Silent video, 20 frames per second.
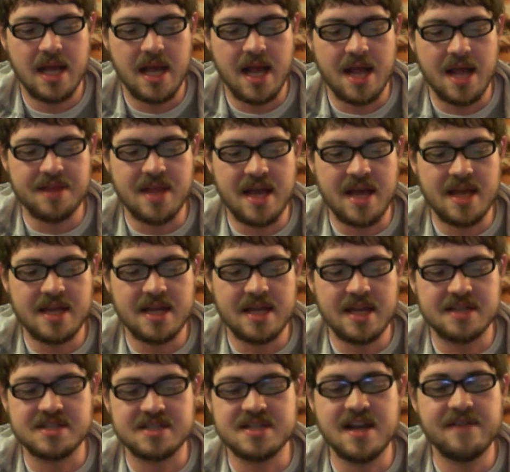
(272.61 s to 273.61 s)
and that
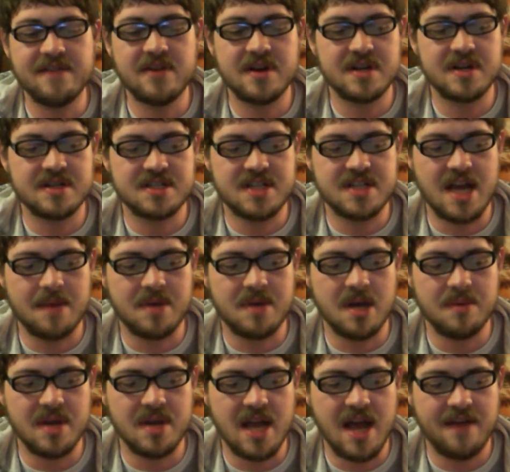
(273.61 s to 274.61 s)
it's never going to stop
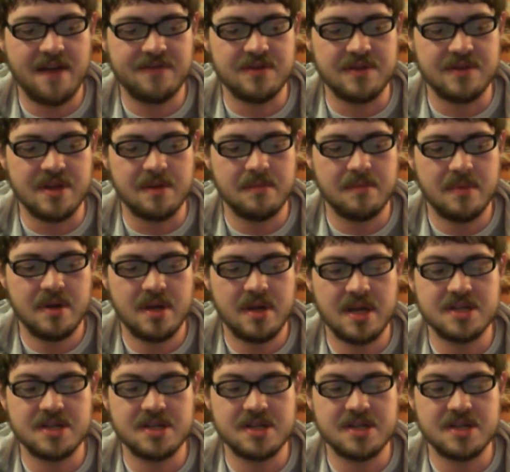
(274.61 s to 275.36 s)
coming after them.